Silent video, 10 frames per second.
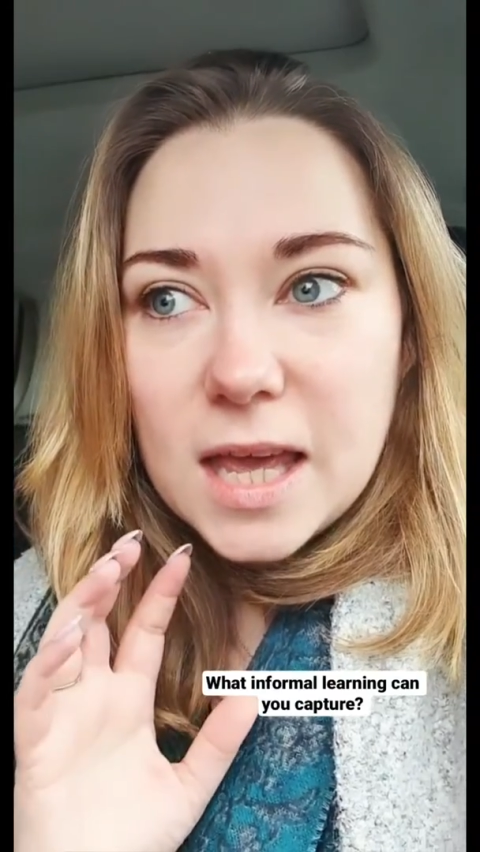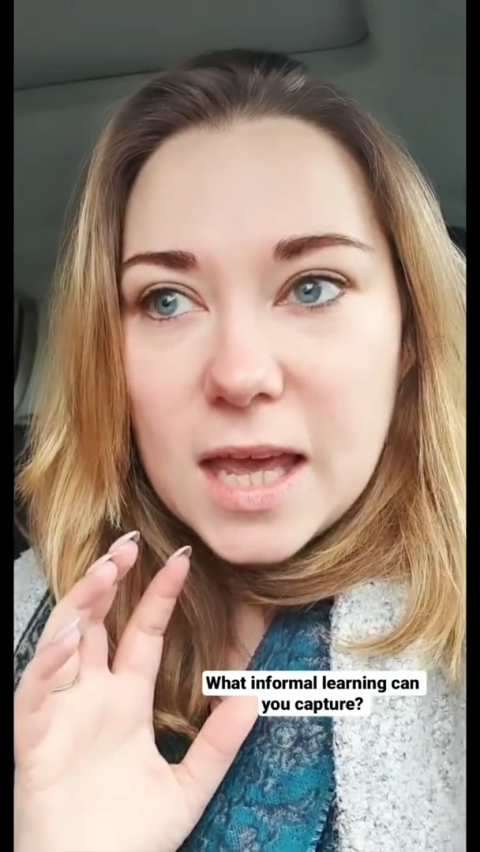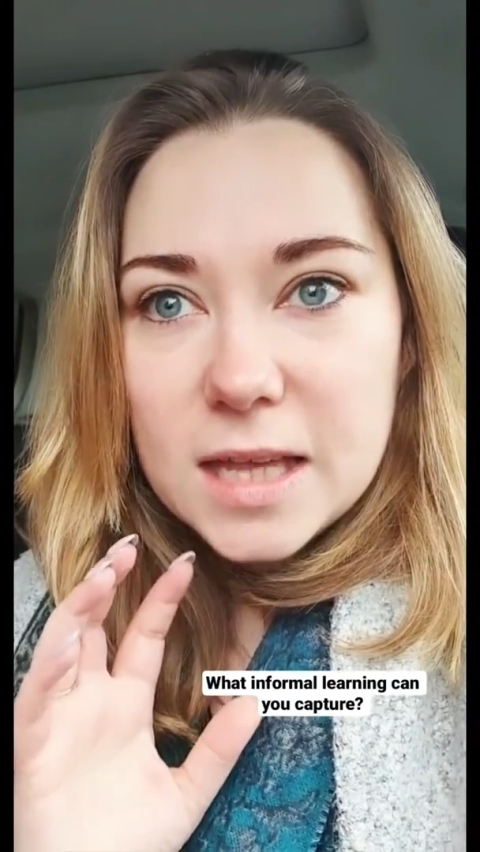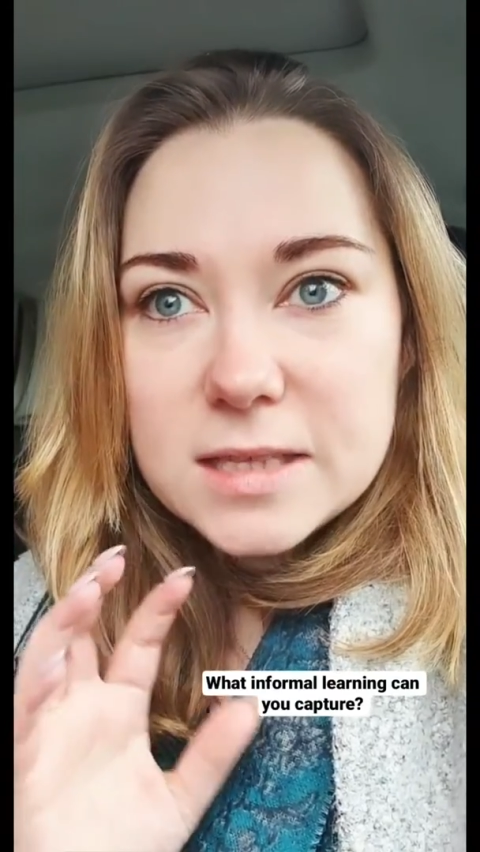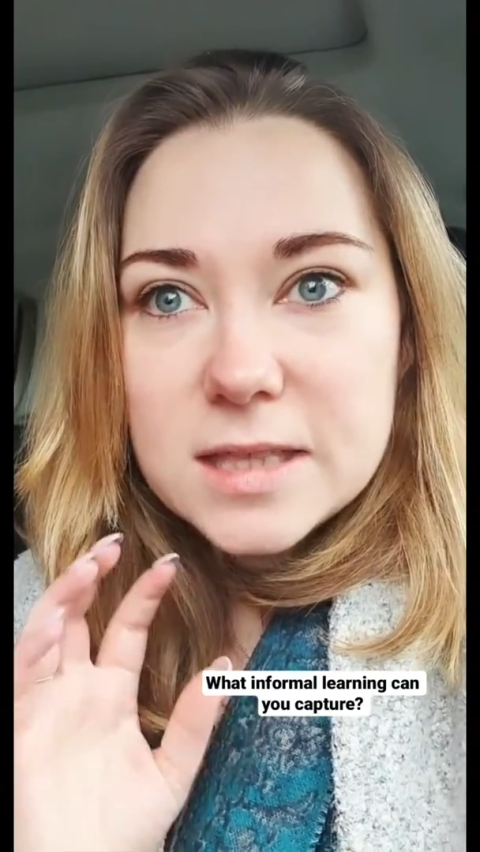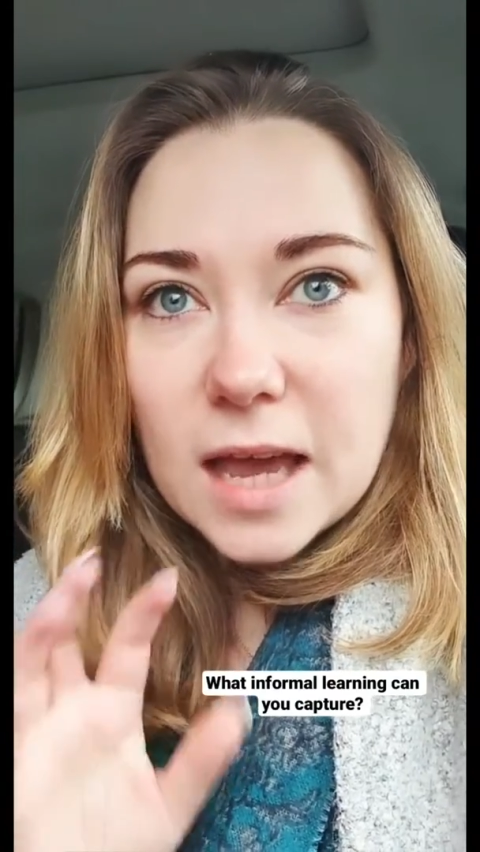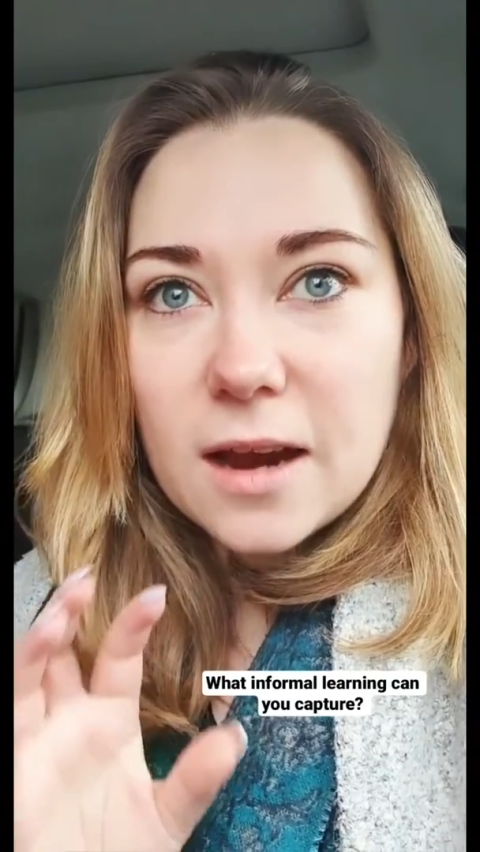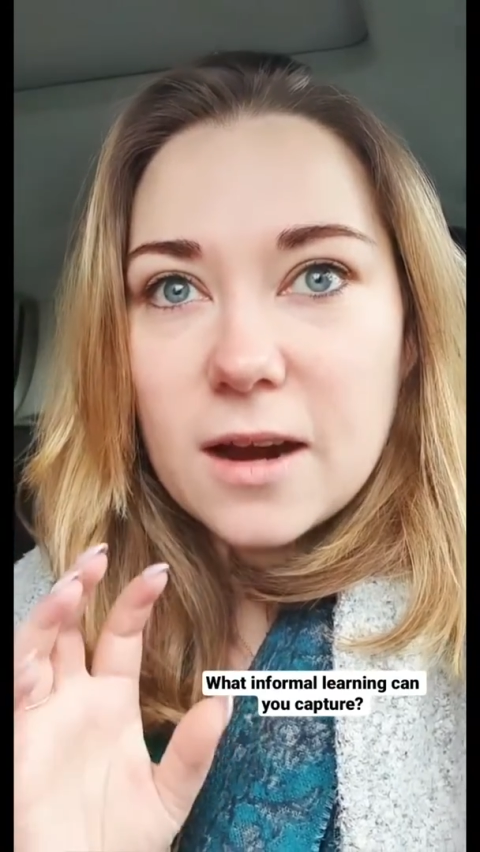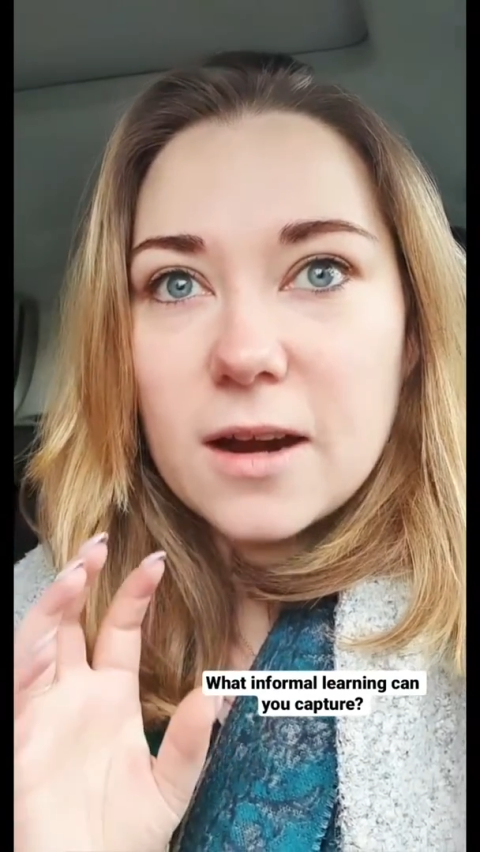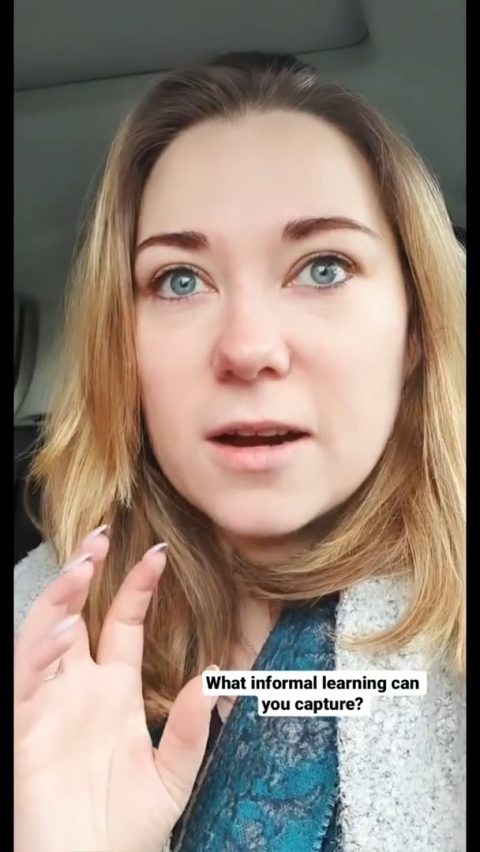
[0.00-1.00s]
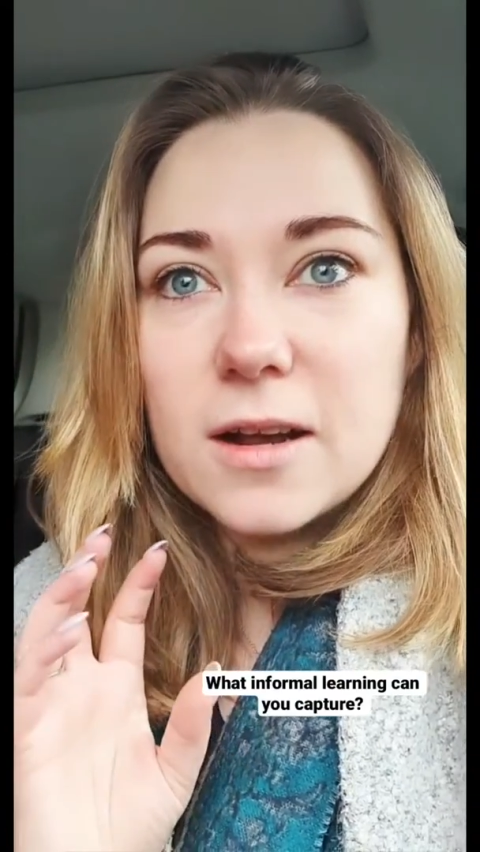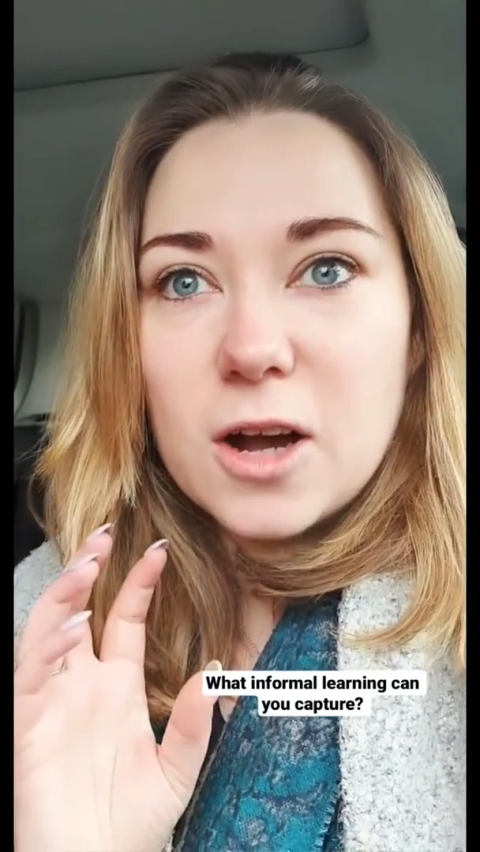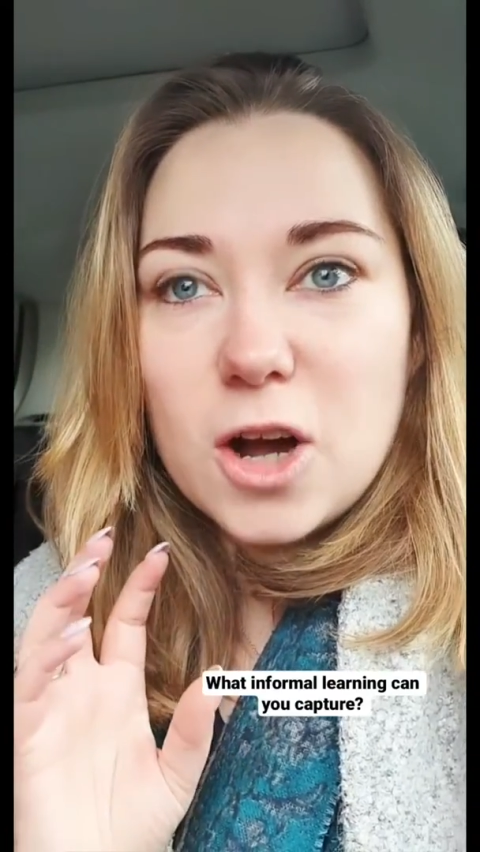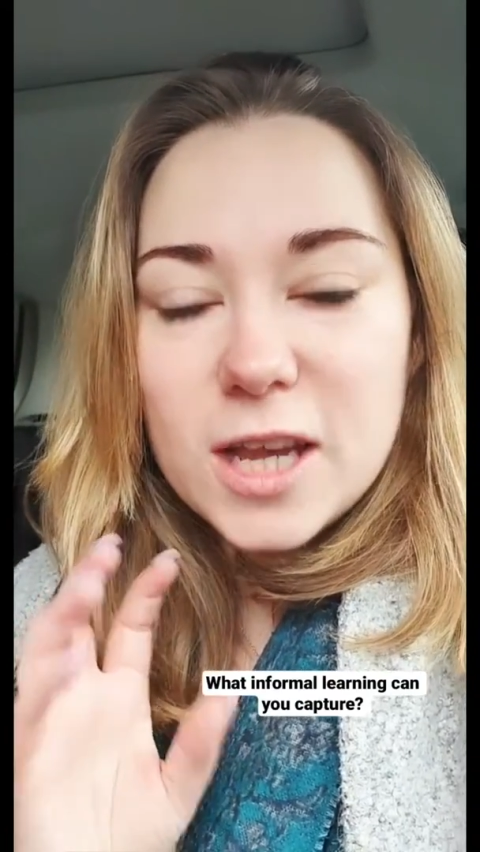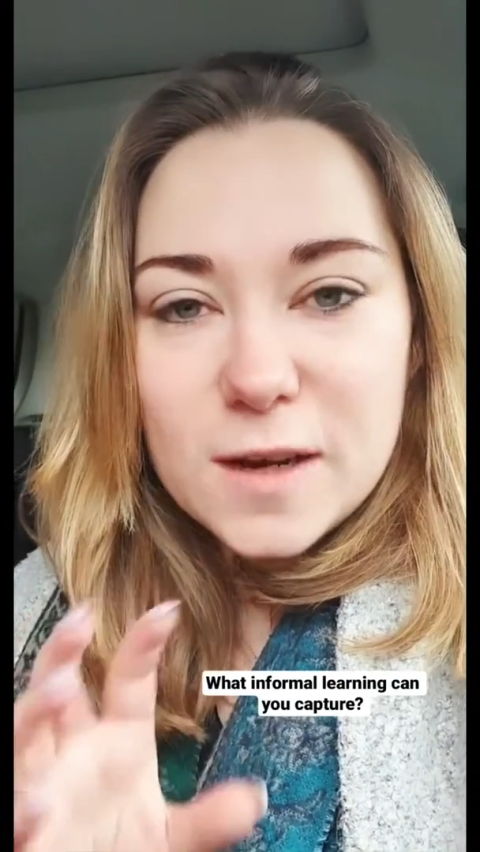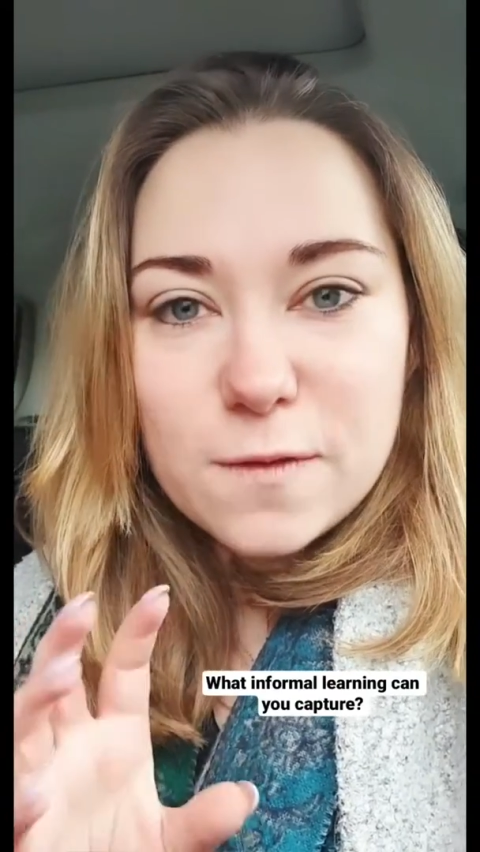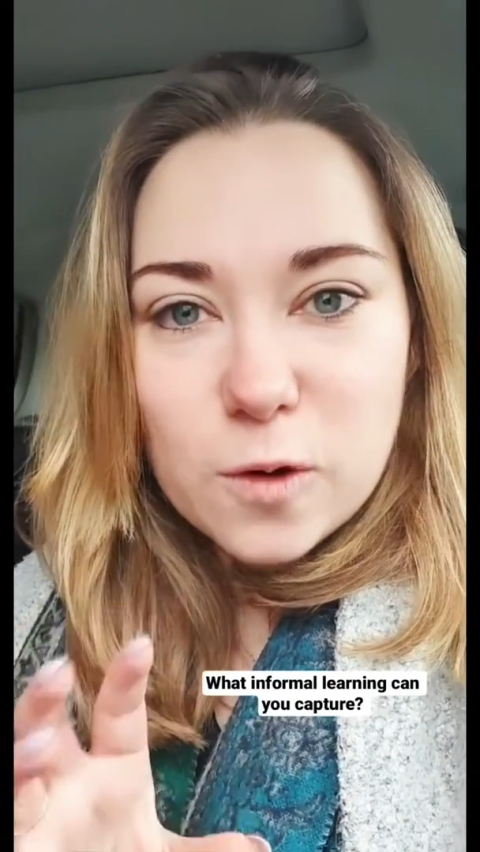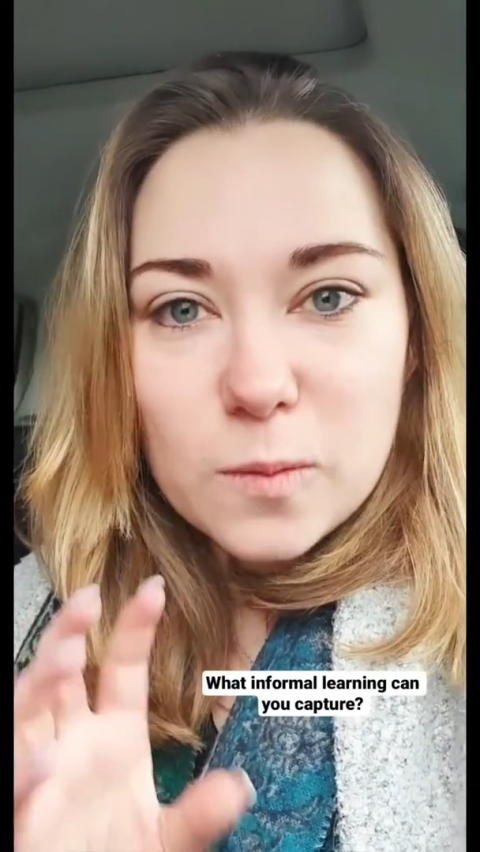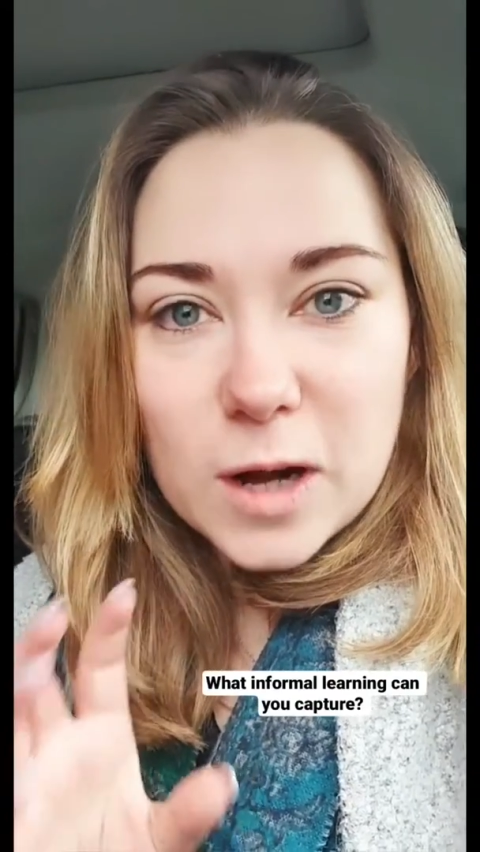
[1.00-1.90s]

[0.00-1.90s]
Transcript: Is there informal